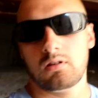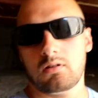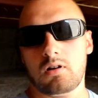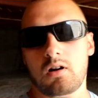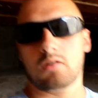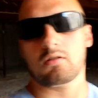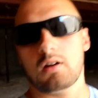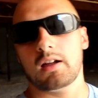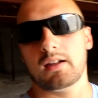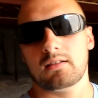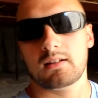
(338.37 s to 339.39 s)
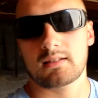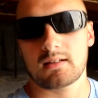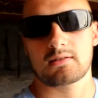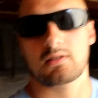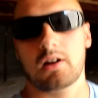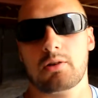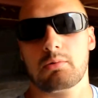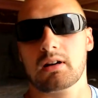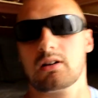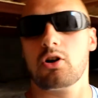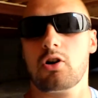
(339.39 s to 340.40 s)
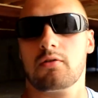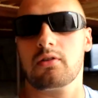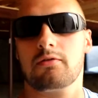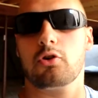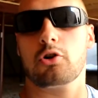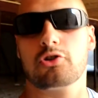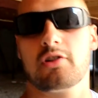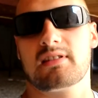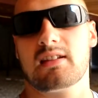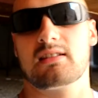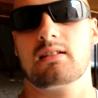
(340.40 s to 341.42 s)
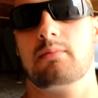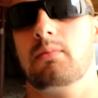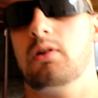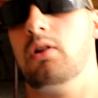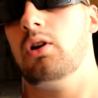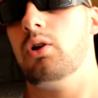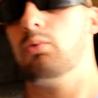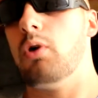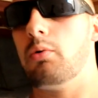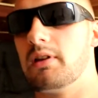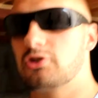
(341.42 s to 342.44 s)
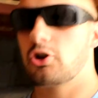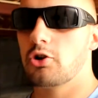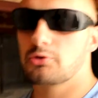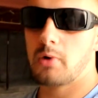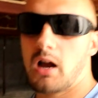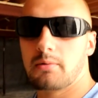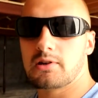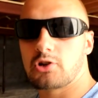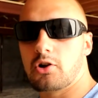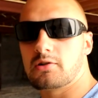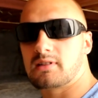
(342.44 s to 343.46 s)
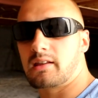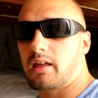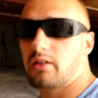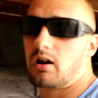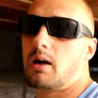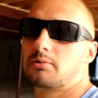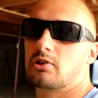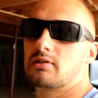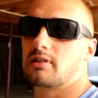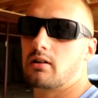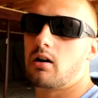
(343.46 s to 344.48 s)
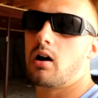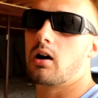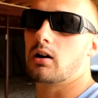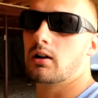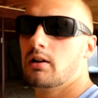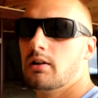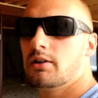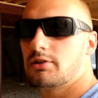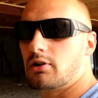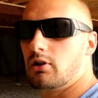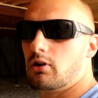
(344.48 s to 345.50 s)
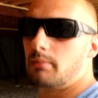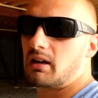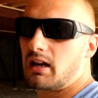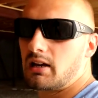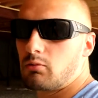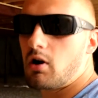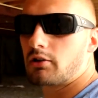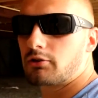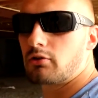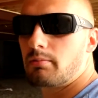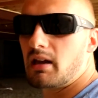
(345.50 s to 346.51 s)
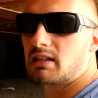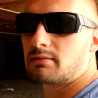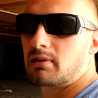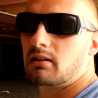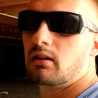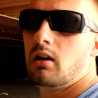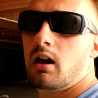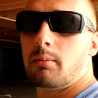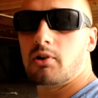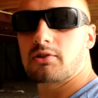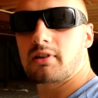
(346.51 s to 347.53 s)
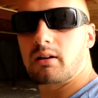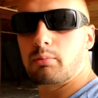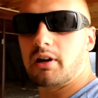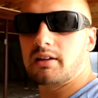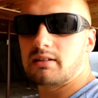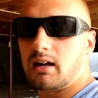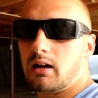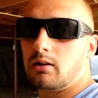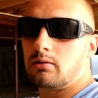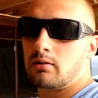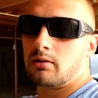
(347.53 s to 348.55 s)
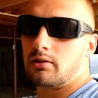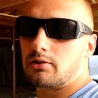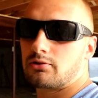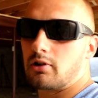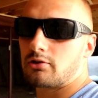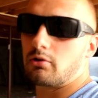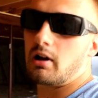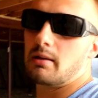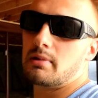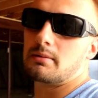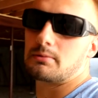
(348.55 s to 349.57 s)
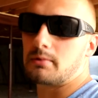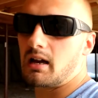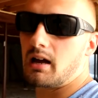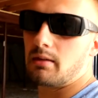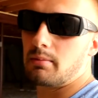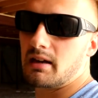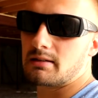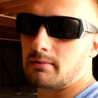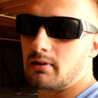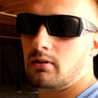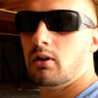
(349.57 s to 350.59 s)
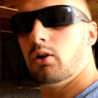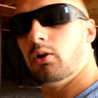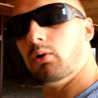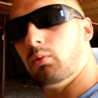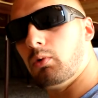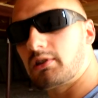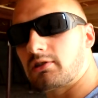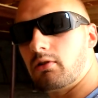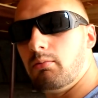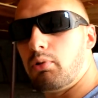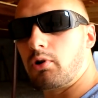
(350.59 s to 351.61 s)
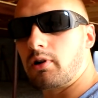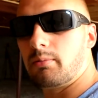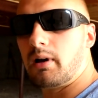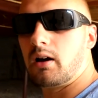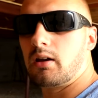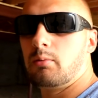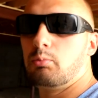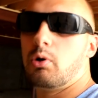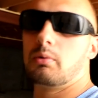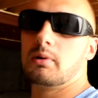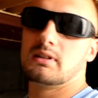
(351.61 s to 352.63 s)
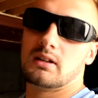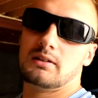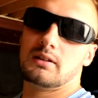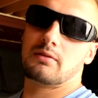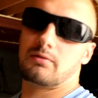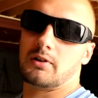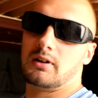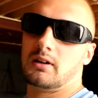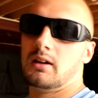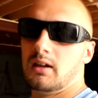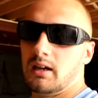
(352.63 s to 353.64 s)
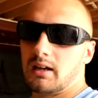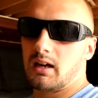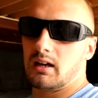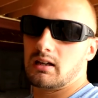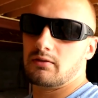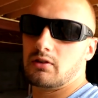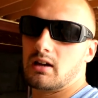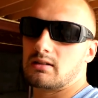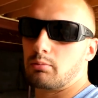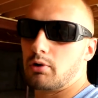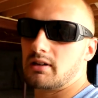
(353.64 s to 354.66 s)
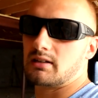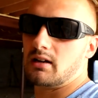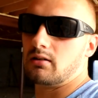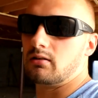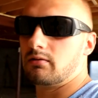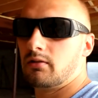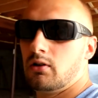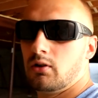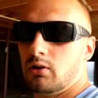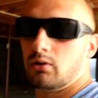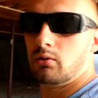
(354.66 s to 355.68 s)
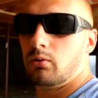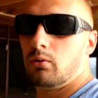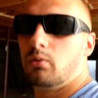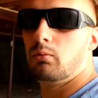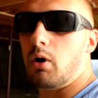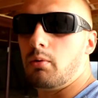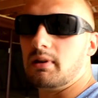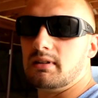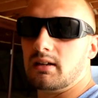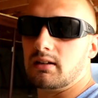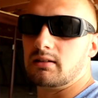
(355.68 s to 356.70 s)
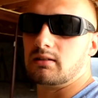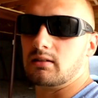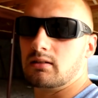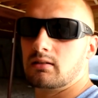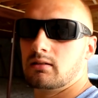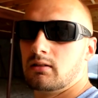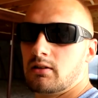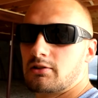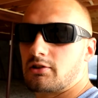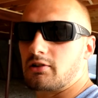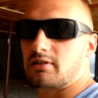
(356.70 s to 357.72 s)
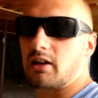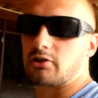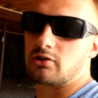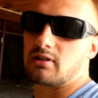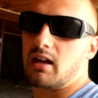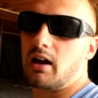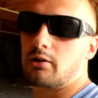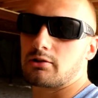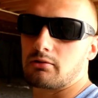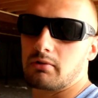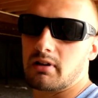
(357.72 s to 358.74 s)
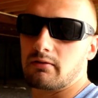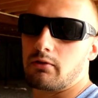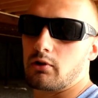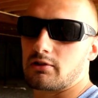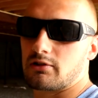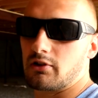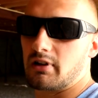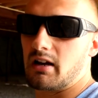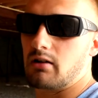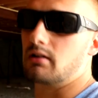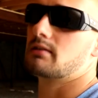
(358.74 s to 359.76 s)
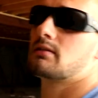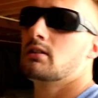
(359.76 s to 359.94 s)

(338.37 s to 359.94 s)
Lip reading: Alright, let's get started. We're going to go over the floor joist system, what we chose, why we chose, and the other options there are. So I'm going to kind of walk through the basement. I'm also going to break down the structural I-beams we got in the basement, what's so important about them, what we did different, and kind of give you guys a breakdown of what we did to certain sections of the house to reinforce certain areas.